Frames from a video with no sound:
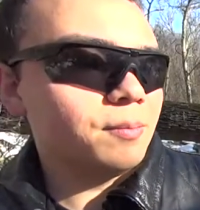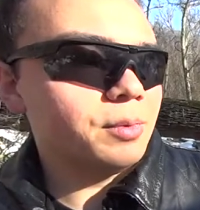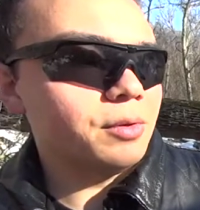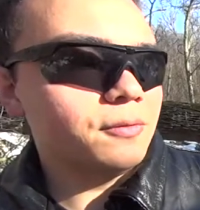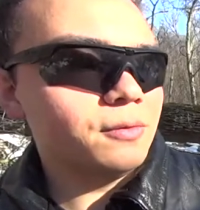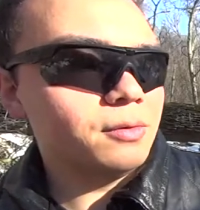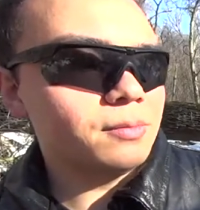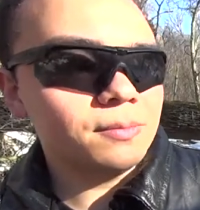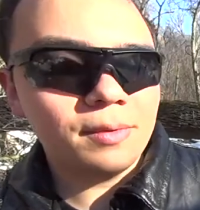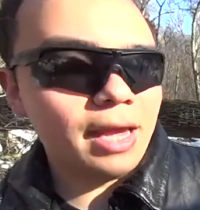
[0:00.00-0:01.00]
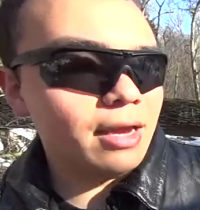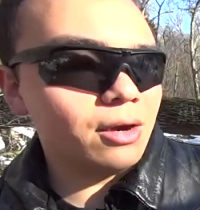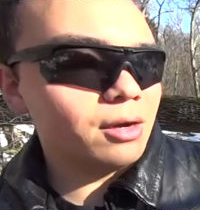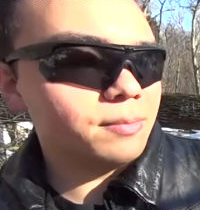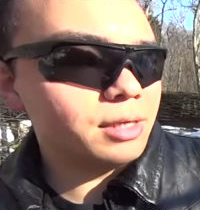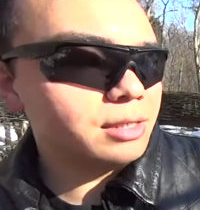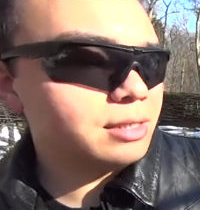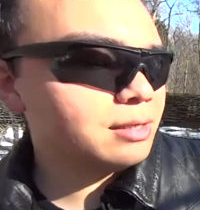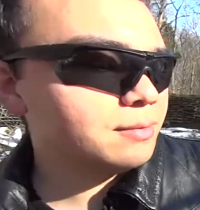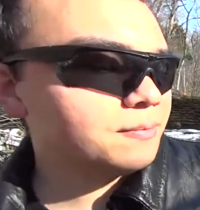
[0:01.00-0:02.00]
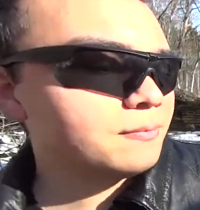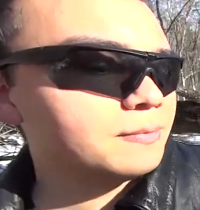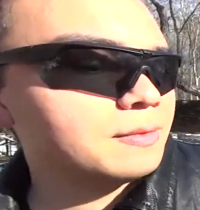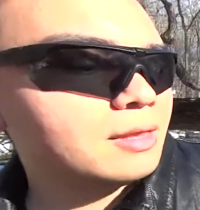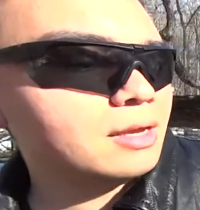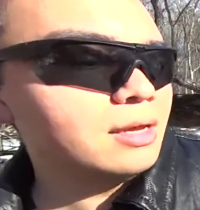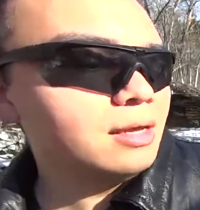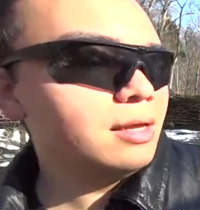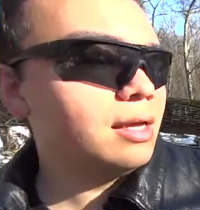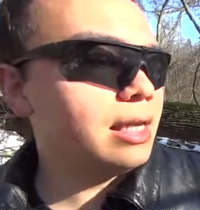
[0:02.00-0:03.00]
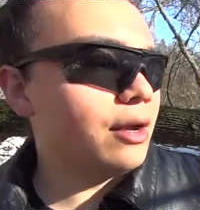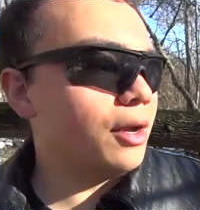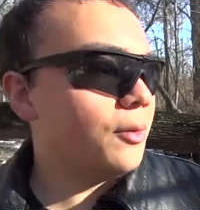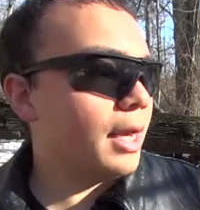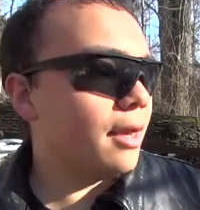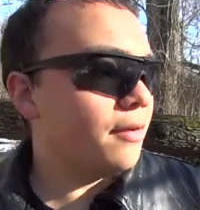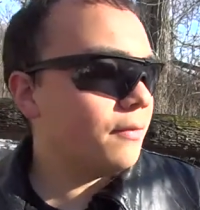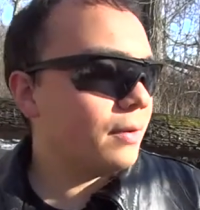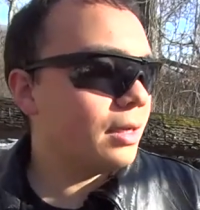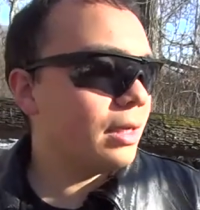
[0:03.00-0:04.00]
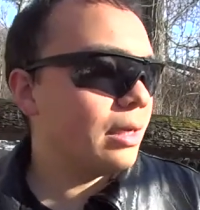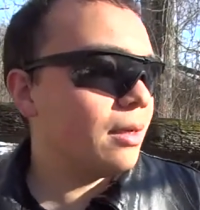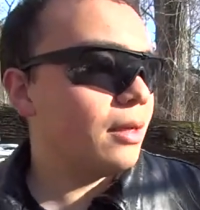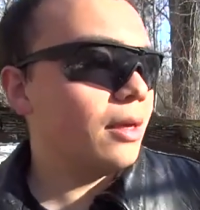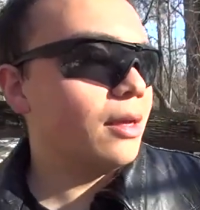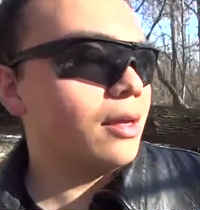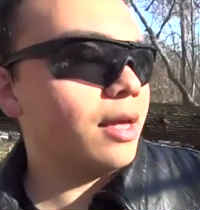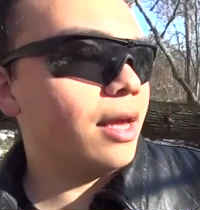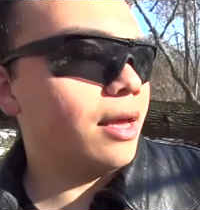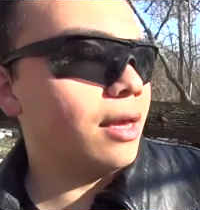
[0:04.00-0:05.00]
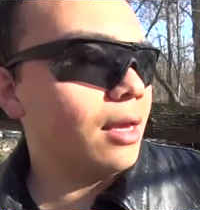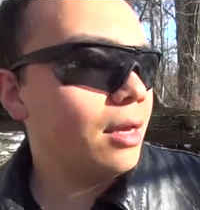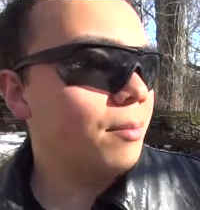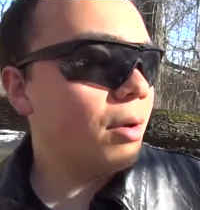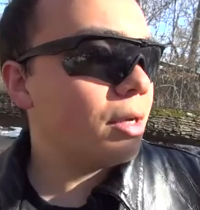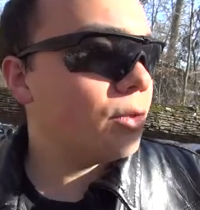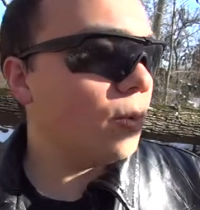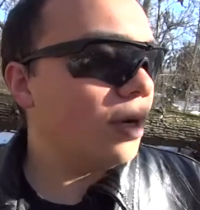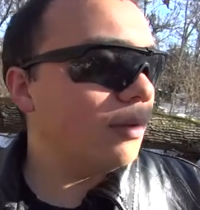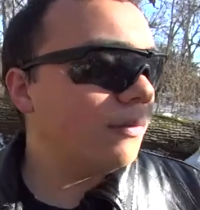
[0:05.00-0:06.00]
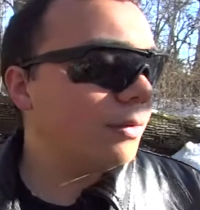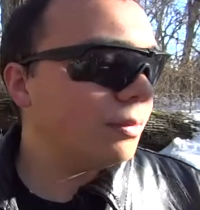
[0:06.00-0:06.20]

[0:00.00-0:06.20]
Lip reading: Beautiful AR build. Now here we have a Mark 12